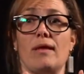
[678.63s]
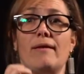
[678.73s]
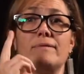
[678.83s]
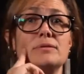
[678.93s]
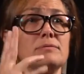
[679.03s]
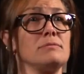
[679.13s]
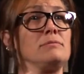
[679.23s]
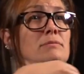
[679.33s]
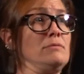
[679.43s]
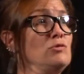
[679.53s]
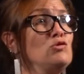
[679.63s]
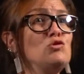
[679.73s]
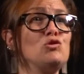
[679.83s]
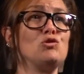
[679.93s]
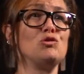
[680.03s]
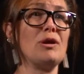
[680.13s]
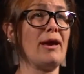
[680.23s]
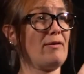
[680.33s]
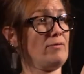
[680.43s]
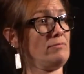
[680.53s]
And I think that would be really
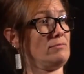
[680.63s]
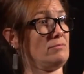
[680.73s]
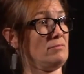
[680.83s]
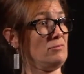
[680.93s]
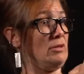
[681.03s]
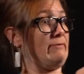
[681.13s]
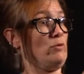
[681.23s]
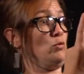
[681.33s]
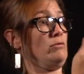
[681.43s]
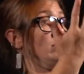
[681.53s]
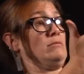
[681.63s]
valuable if we involve deaf